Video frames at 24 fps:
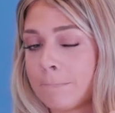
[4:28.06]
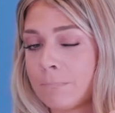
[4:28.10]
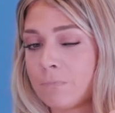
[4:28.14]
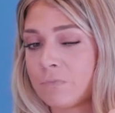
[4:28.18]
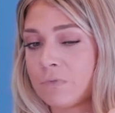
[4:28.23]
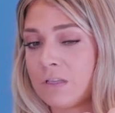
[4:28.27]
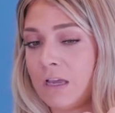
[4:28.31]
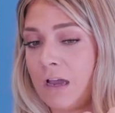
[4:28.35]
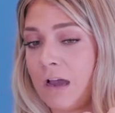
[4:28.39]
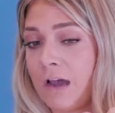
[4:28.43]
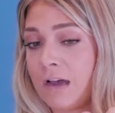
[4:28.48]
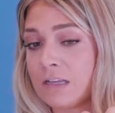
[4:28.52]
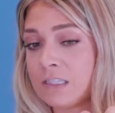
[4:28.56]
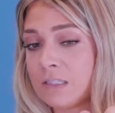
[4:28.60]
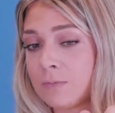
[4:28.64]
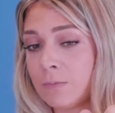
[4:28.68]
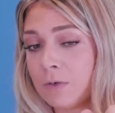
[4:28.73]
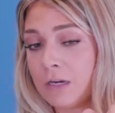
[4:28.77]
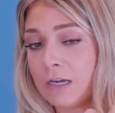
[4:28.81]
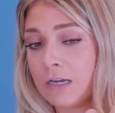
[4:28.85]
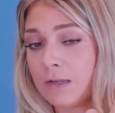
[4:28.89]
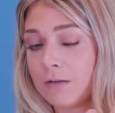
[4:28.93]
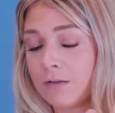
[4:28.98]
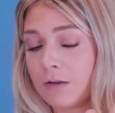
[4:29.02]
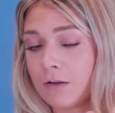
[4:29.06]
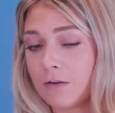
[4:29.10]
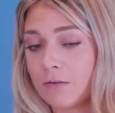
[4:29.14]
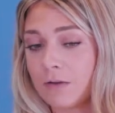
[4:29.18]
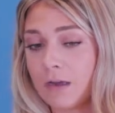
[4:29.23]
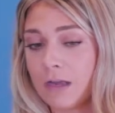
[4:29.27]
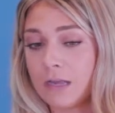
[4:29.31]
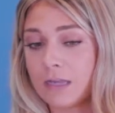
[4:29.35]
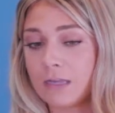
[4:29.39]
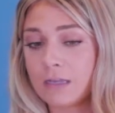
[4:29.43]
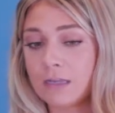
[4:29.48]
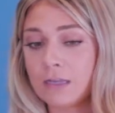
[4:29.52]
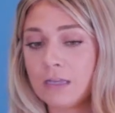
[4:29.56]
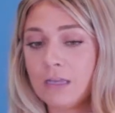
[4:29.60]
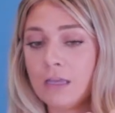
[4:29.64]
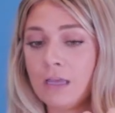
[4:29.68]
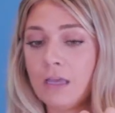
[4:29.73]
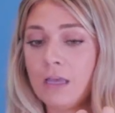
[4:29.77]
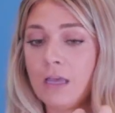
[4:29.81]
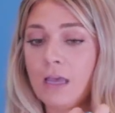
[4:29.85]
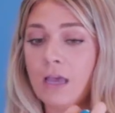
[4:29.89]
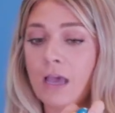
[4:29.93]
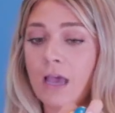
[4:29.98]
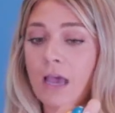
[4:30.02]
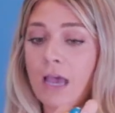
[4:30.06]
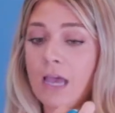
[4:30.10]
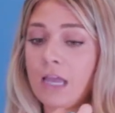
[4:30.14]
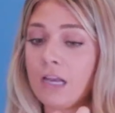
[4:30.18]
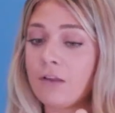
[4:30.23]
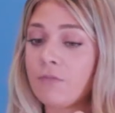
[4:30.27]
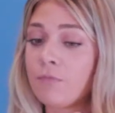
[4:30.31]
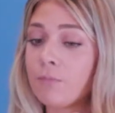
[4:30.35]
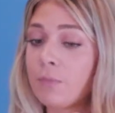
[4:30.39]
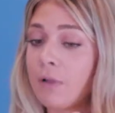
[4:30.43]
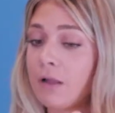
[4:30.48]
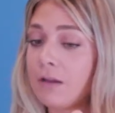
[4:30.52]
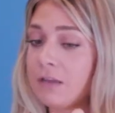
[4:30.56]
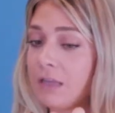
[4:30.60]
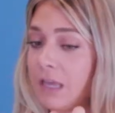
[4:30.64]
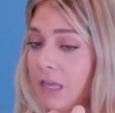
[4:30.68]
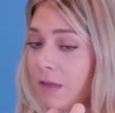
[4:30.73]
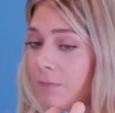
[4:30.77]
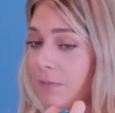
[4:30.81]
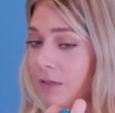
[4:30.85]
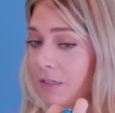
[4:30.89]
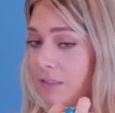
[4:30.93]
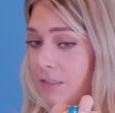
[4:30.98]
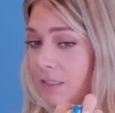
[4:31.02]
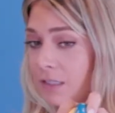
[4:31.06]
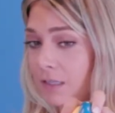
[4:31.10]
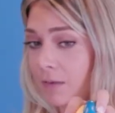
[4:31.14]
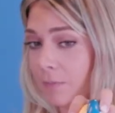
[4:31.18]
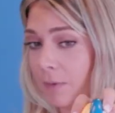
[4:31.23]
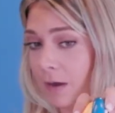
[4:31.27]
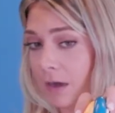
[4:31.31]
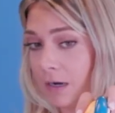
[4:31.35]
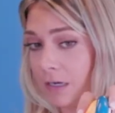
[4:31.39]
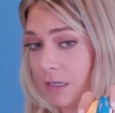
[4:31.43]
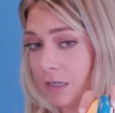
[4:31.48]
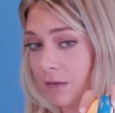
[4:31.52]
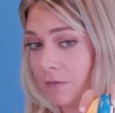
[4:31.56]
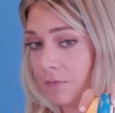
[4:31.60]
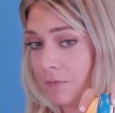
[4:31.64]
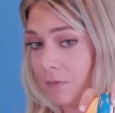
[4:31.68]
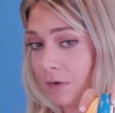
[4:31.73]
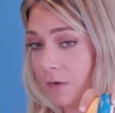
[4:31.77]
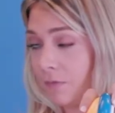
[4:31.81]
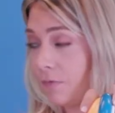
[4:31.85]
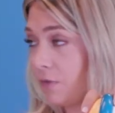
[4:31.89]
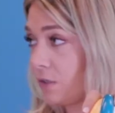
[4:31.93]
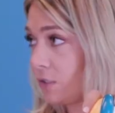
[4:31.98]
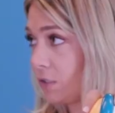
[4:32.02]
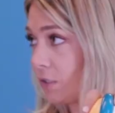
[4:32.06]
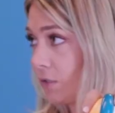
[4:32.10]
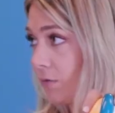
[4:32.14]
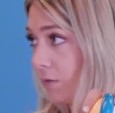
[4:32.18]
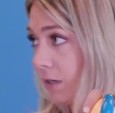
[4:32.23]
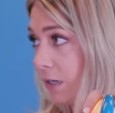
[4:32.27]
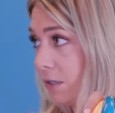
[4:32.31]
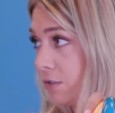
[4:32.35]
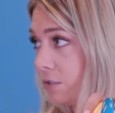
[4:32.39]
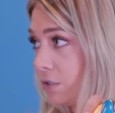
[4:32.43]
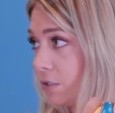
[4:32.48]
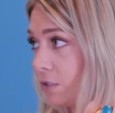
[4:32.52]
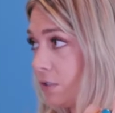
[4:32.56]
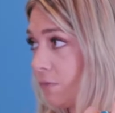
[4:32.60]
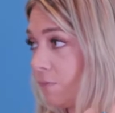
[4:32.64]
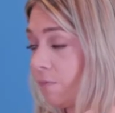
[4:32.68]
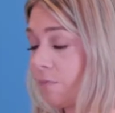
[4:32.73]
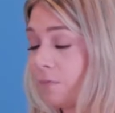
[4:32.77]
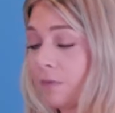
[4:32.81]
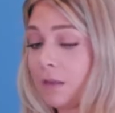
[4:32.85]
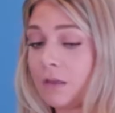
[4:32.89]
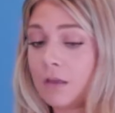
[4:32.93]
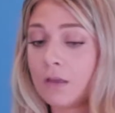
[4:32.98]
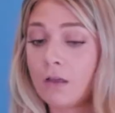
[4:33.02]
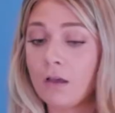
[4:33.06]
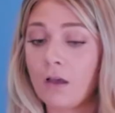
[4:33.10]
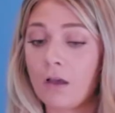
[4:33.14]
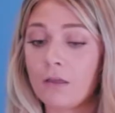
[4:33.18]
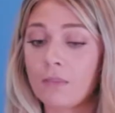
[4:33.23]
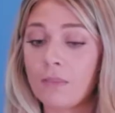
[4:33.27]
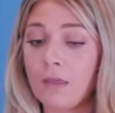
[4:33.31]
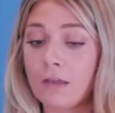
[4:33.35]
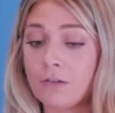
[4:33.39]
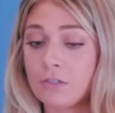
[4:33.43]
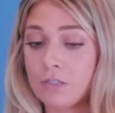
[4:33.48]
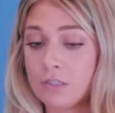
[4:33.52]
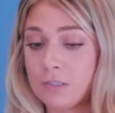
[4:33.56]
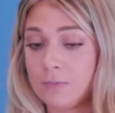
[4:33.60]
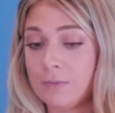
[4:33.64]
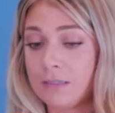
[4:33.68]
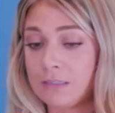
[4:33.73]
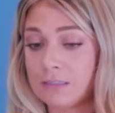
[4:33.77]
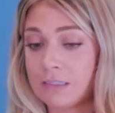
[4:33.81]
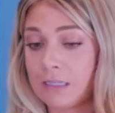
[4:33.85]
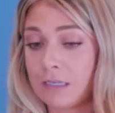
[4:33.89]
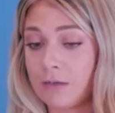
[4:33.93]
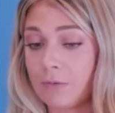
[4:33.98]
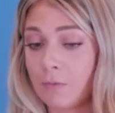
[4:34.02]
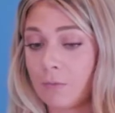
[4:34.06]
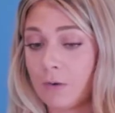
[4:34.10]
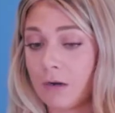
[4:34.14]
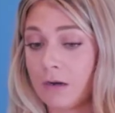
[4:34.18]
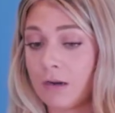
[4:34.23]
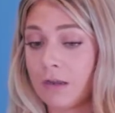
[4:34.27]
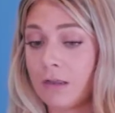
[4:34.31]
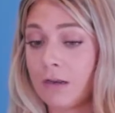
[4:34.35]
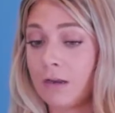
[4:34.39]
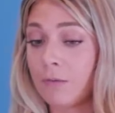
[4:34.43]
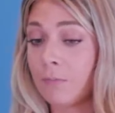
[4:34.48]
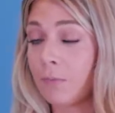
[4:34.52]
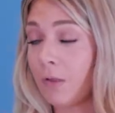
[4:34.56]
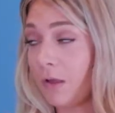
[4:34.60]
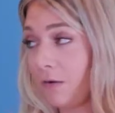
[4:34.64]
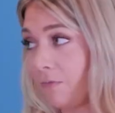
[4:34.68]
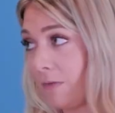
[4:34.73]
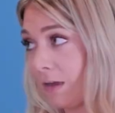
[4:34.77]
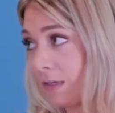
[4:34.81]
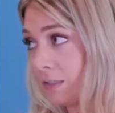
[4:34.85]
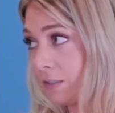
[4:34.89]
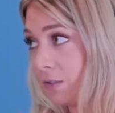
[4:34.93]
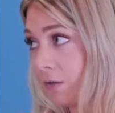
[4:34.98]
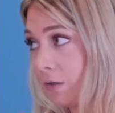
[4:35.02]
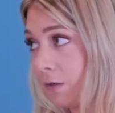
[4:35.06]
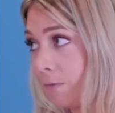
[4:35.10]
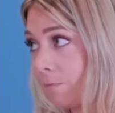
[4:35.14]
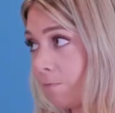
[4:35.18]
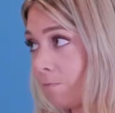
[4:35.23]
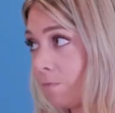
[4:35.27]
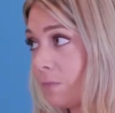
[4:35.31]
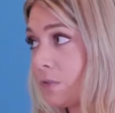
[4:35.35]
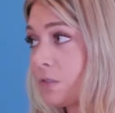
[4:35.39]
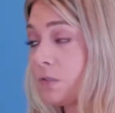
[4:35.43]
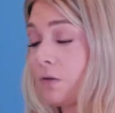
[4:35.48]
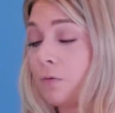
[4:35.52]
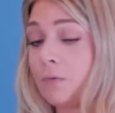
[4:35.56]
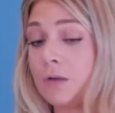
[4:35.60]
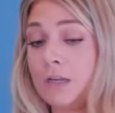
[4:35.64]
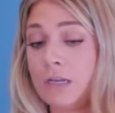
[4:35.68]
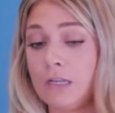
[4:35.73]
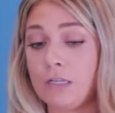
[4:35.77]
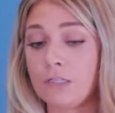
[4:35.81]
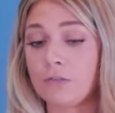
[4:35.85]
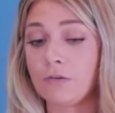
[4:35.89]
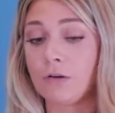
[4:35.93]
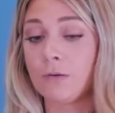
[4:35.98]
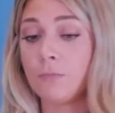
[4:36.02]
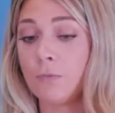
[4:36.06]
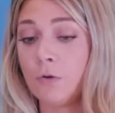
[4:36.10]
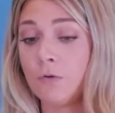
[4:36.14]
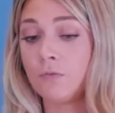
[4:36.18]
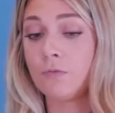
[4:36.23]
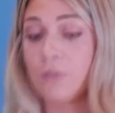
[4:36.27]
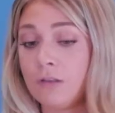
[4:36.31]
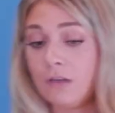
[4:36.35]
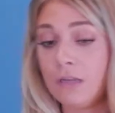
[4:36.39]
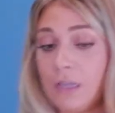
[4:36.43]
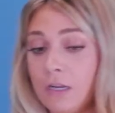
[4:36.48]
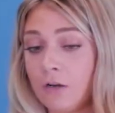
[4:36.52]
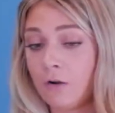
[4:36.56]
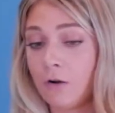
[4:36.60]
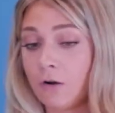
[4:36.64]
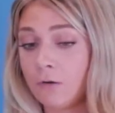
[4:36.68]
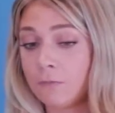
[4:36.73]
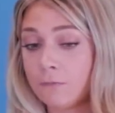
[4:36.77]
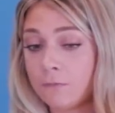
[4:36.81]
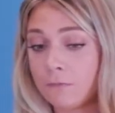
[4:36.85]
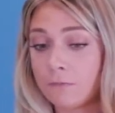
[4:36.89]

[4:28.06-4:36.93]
to aspirate, okay? And if blood came into the body of the syringe, that just means that we're in a blood vessel. So we need to remove the needle